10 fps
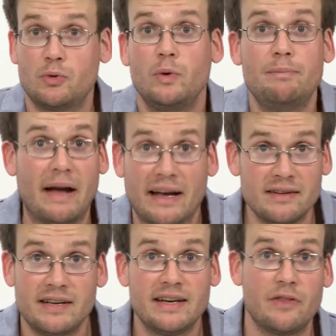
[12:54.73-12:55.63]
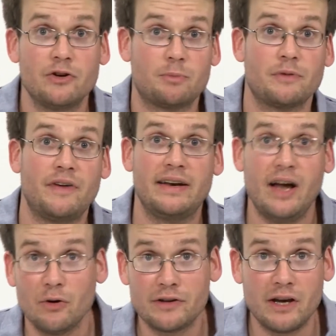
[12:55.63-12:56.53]
Should we band together to provide
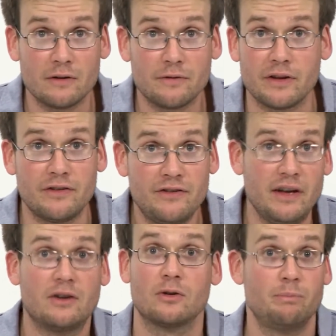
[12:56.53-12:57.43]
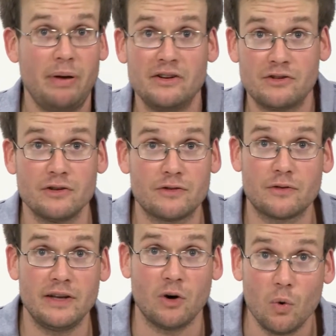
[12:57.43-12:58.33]
health care for the sick or pensions for the